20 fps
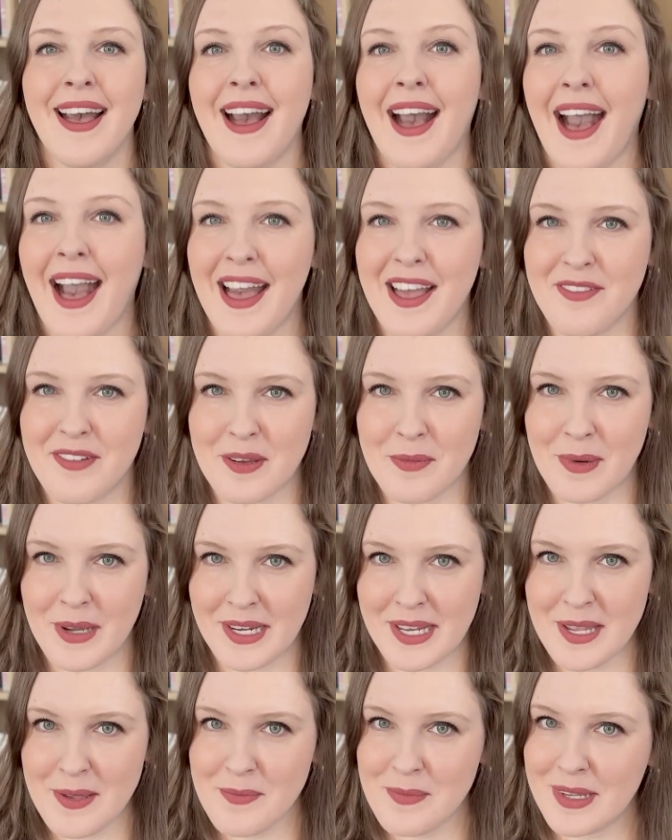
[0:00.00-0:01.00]
Hi
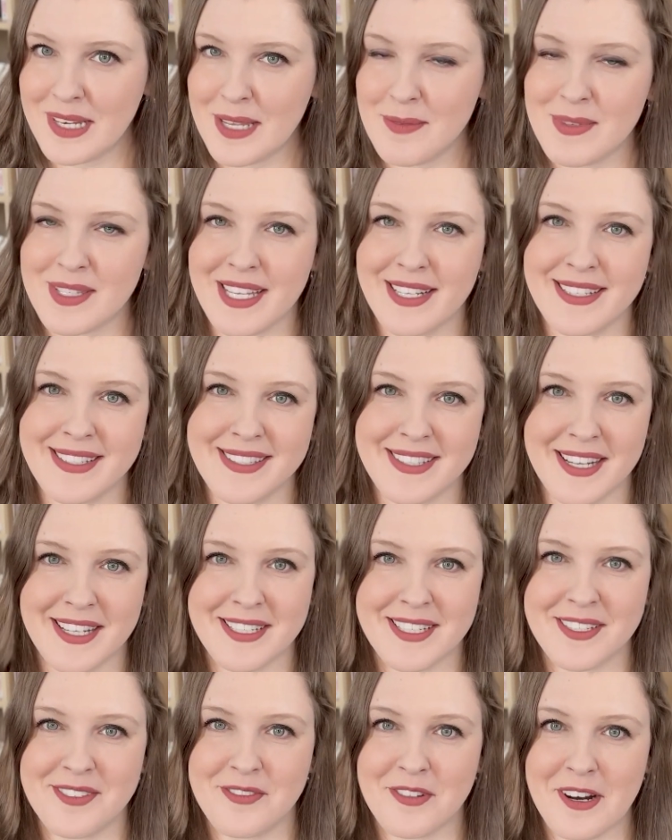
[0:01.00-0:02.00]
everybody, my name is
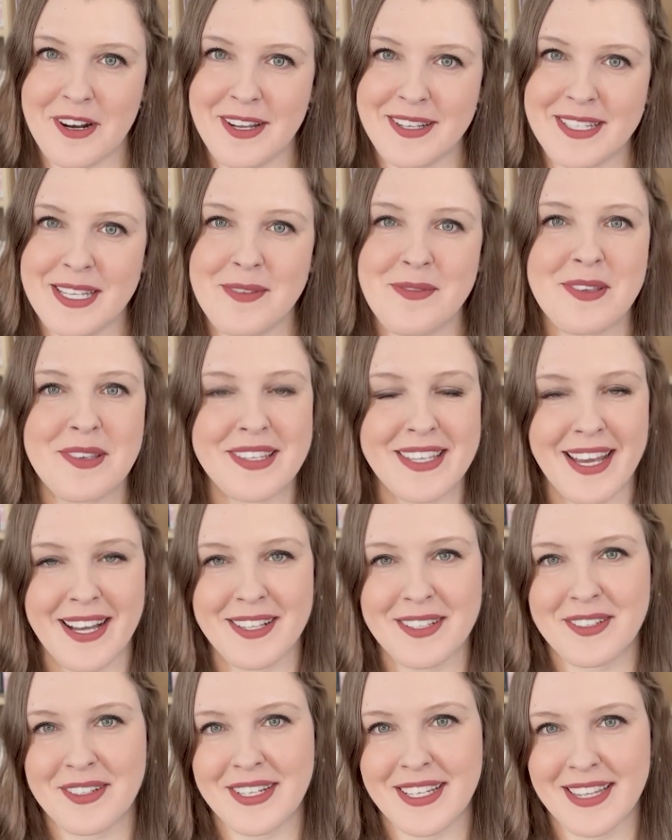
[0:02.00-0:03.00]
Anastasia Dvorak. I'm your
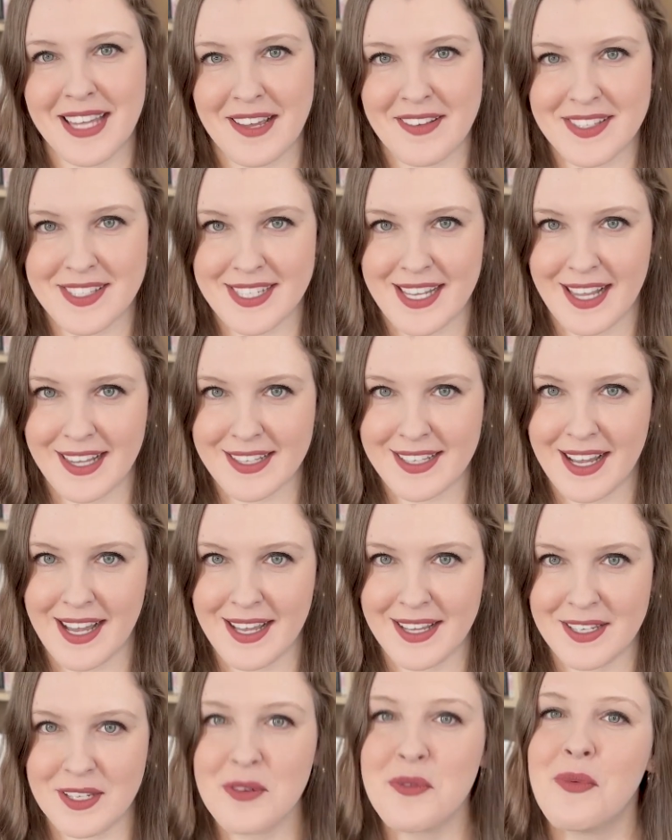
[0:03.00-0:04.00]
Calgary Lifestyle
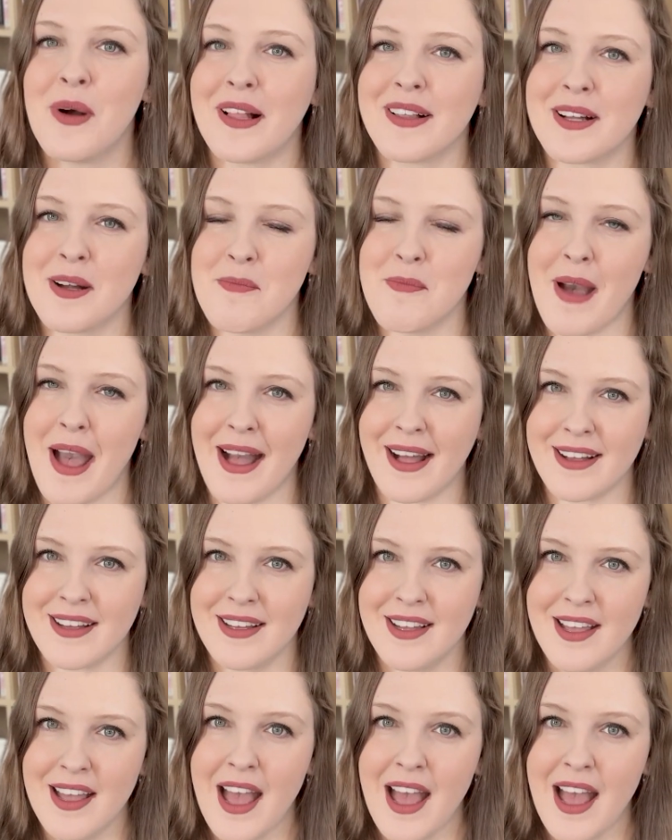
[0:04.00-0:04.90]
Guide. Welcome back.